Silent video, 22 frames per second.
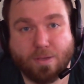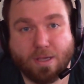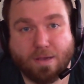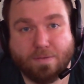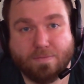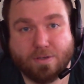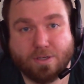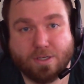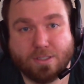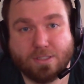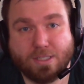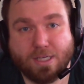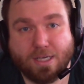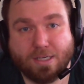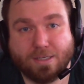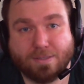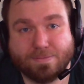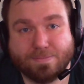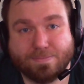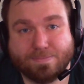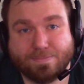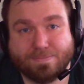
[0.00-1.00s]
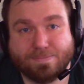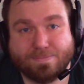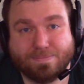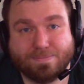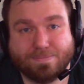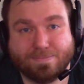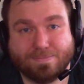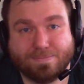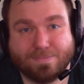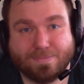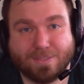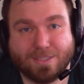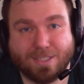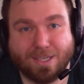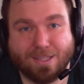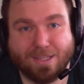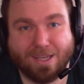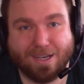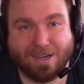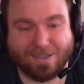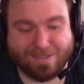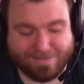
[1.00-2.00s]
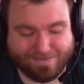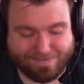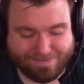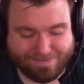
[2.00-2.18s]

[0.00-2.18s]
you have a good day. See you later.